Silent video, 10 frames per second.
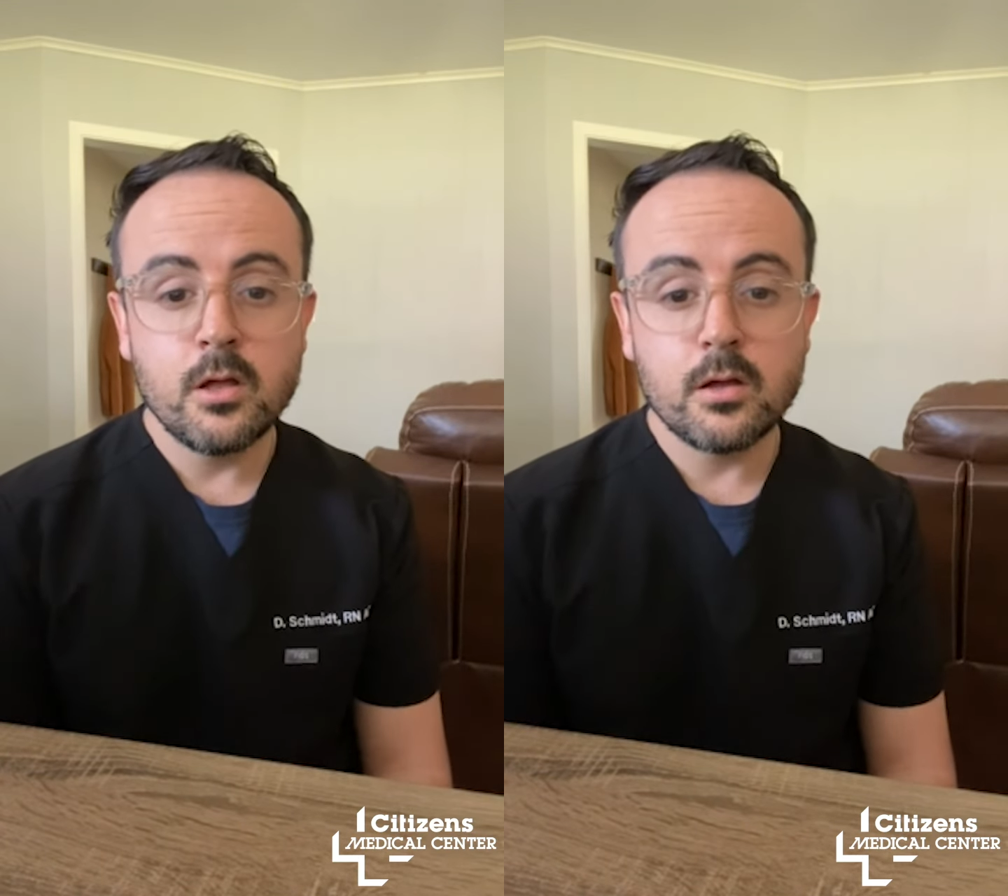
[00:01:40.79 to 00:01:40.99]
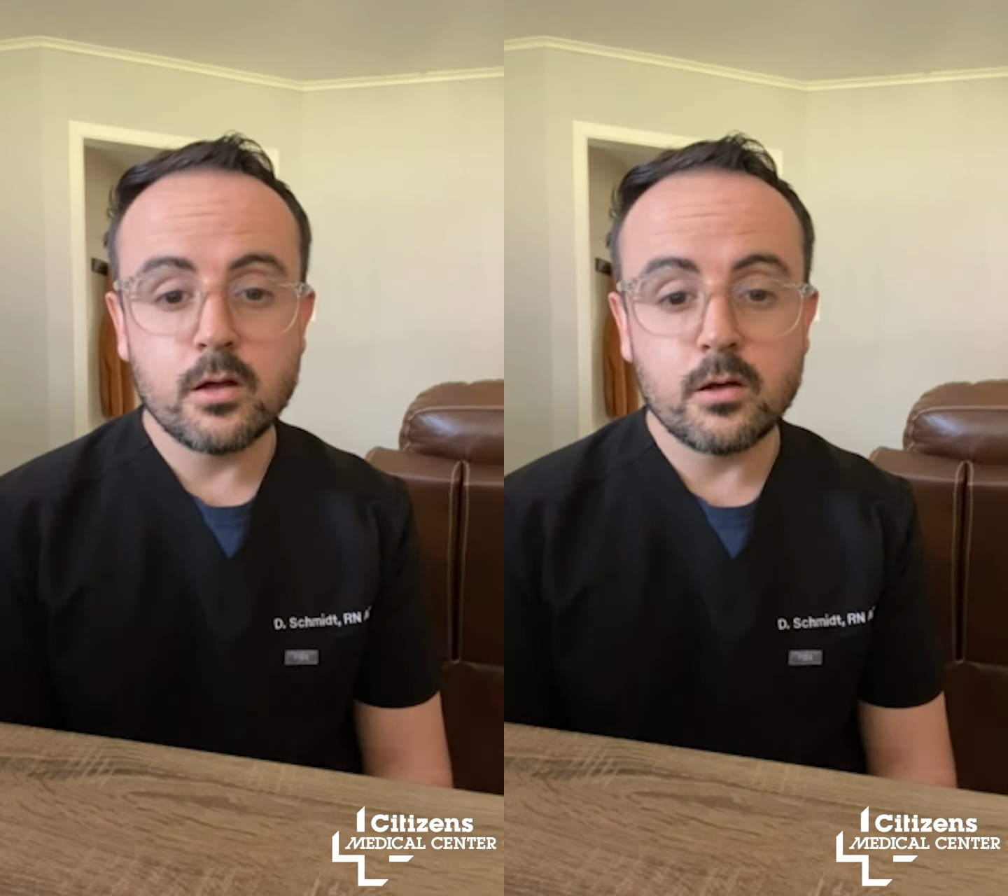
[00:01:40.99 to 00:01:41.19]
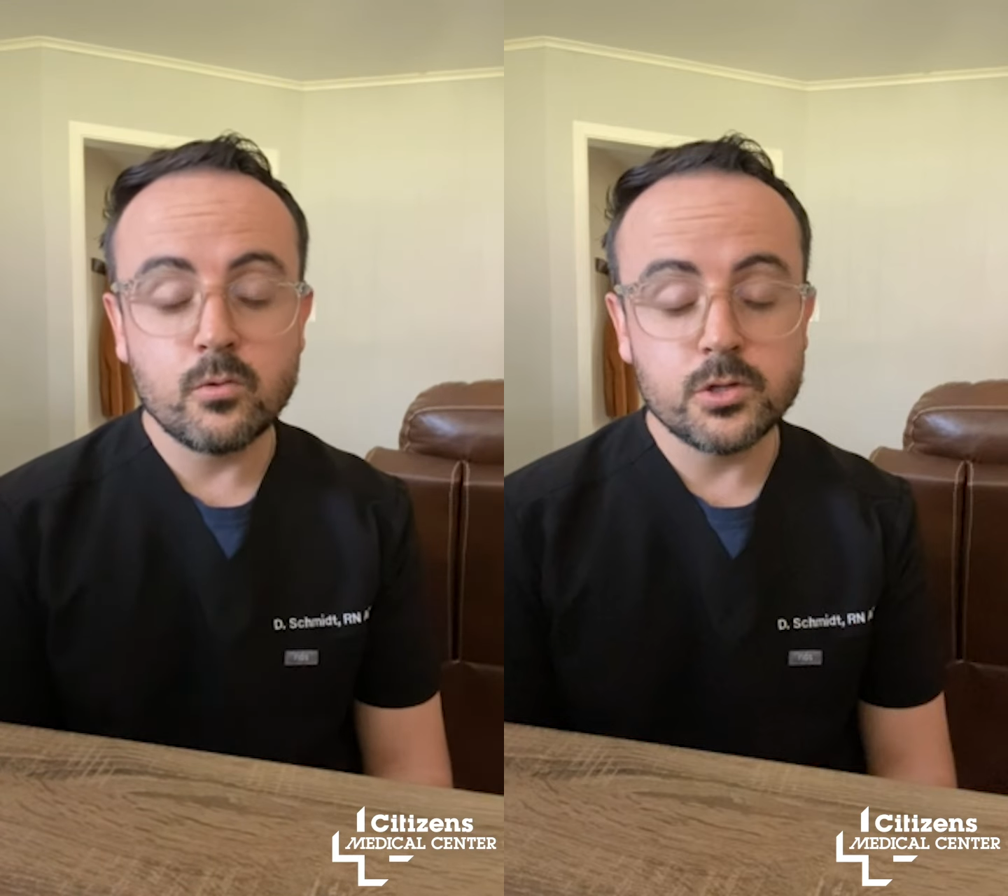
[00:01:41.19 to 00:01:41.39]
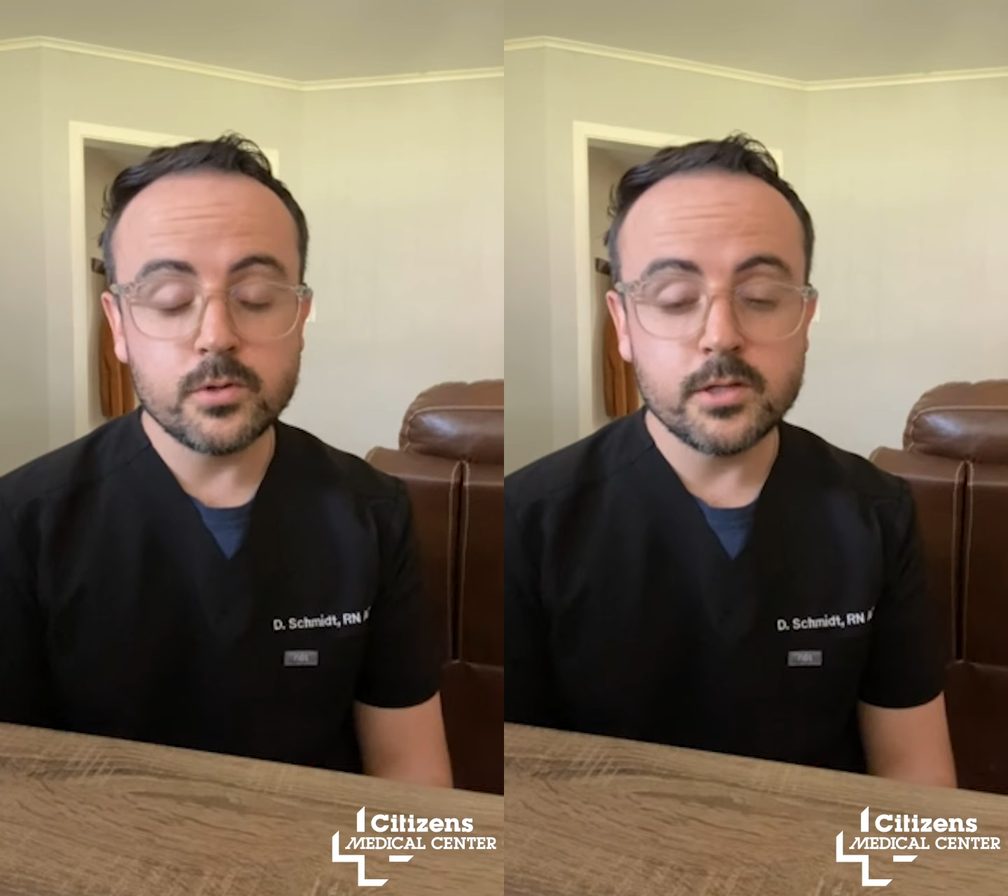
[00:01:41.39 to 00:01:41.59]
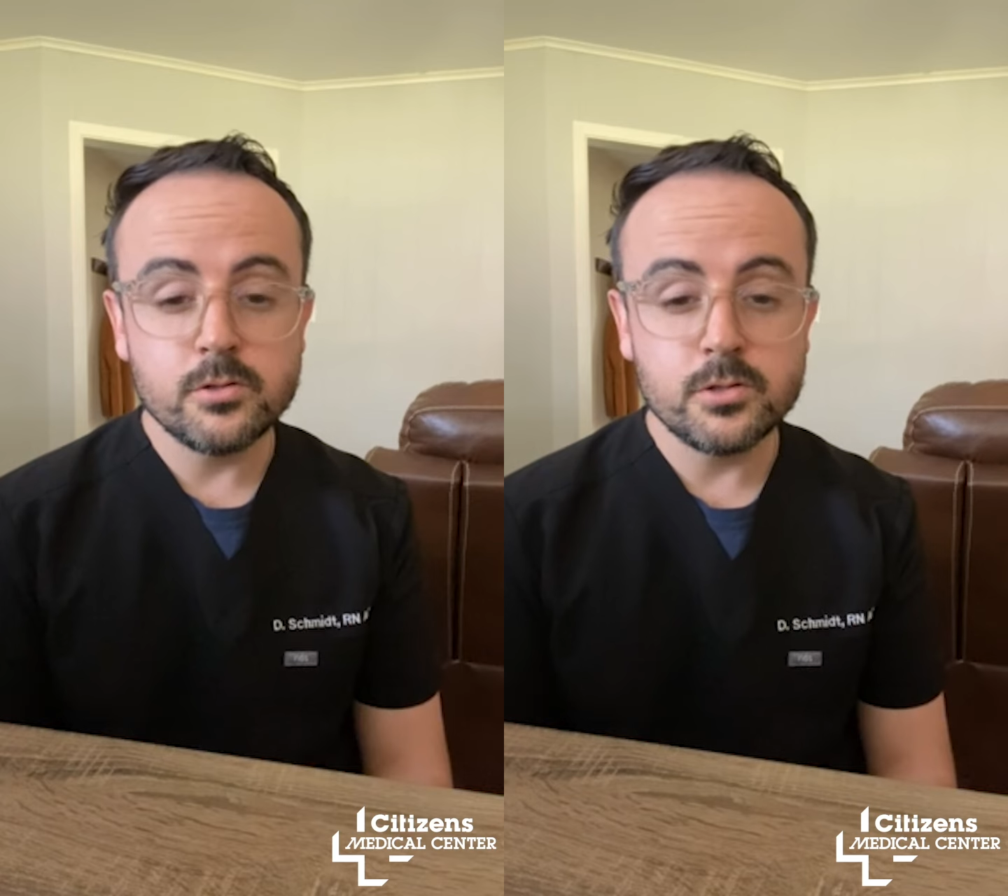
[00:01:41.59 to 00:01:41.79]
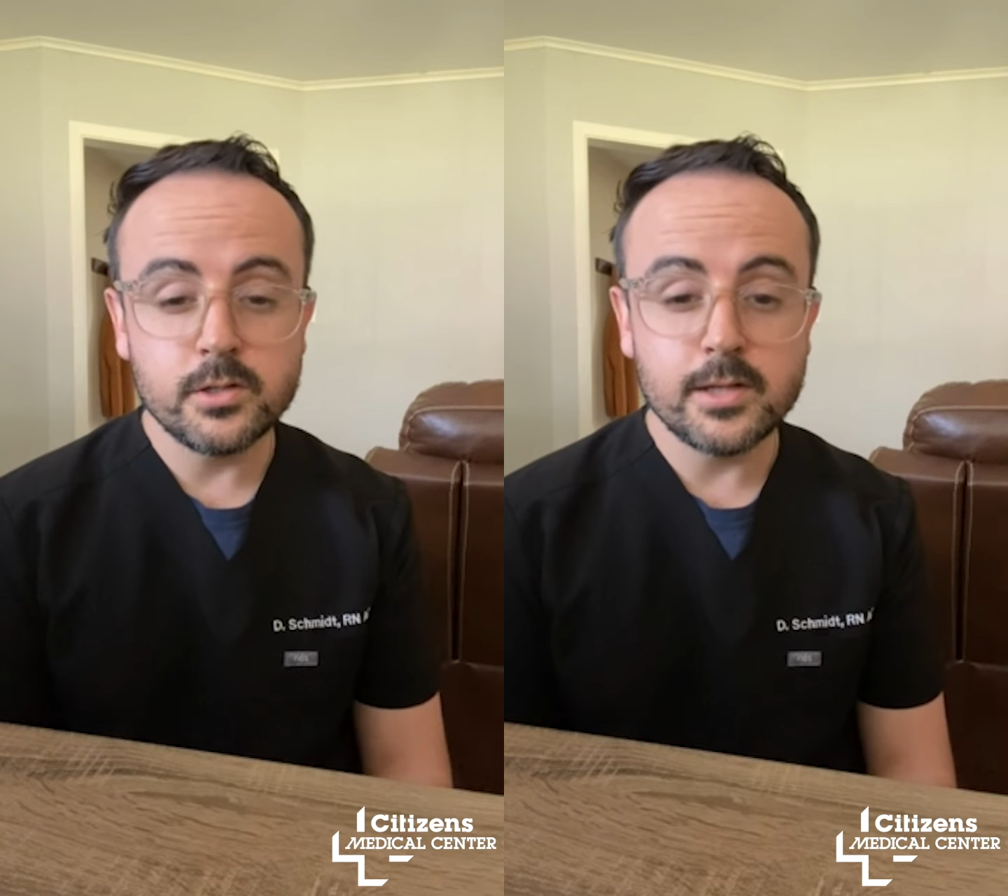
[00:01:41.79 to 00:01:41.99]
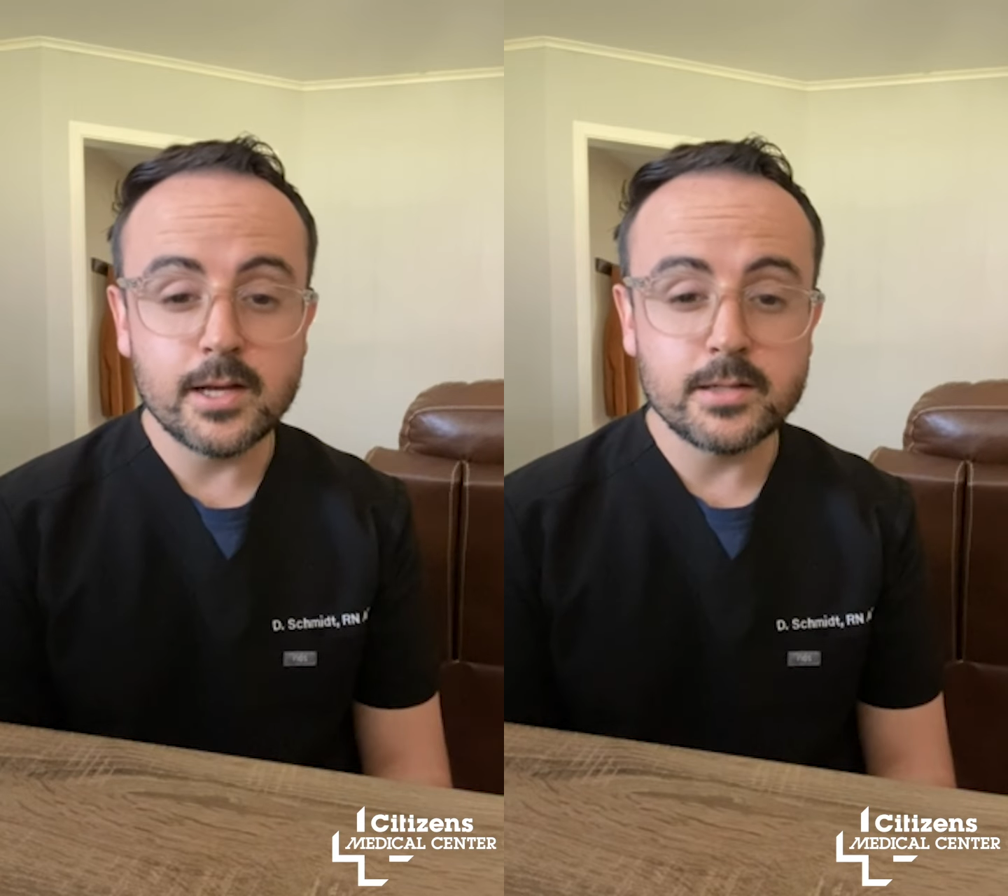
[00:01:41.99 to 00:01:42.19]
which we usually like